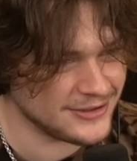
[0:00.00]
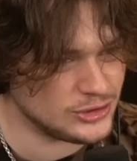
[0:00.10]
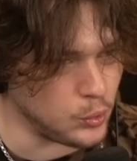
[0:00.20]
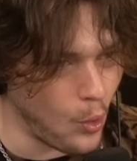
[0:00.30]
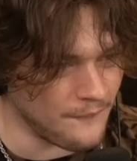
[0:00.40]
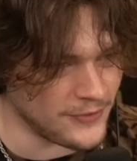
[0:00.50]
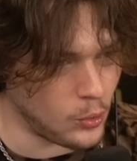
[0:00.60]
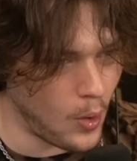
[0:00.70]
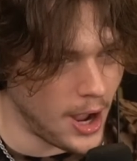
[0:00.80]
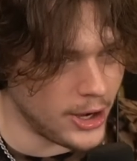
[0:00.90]
Dwarf
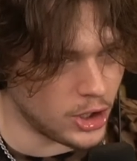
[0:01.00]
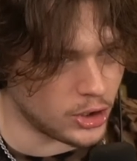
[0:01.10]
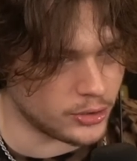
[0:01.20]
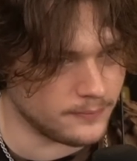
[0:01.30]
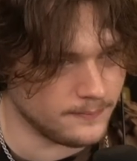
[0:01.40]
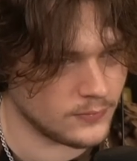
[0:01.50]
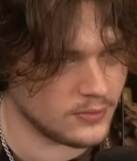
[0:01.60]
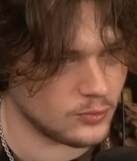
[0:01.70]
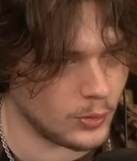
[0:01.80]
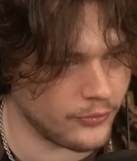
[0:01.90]
acquired!
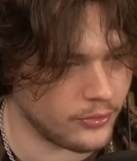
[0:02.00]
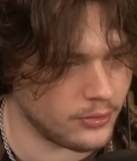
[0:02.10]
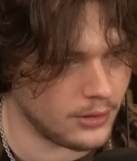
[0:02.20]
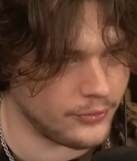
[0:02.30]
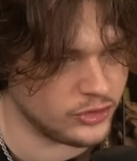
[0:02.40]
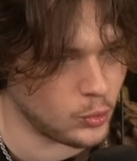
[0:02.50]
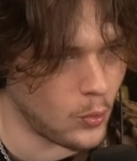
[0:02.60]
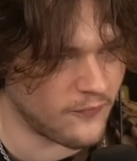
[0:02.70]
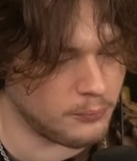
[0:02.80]
So are, are the dwarf